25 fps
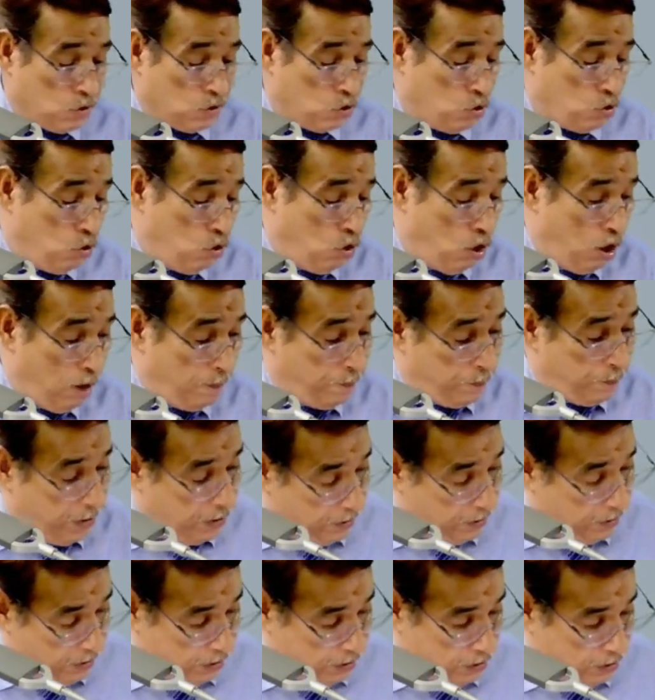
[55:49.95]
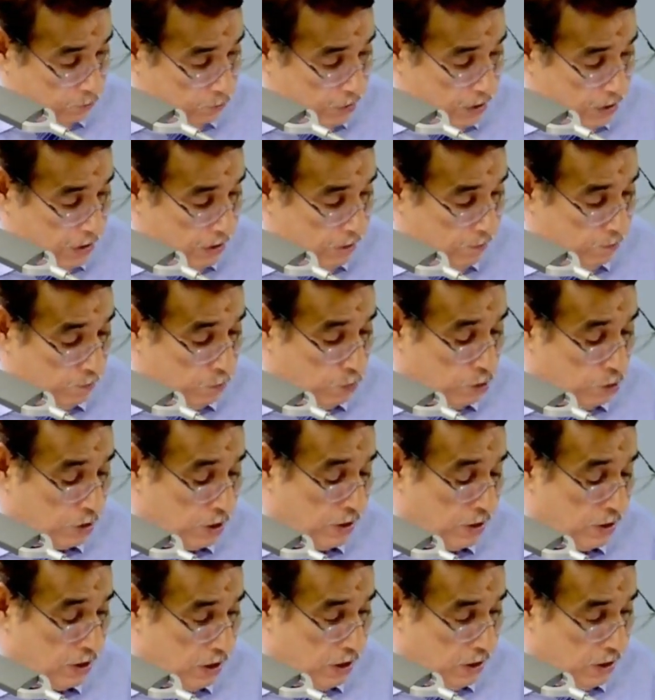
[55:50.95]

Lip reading: to operate. It is very important.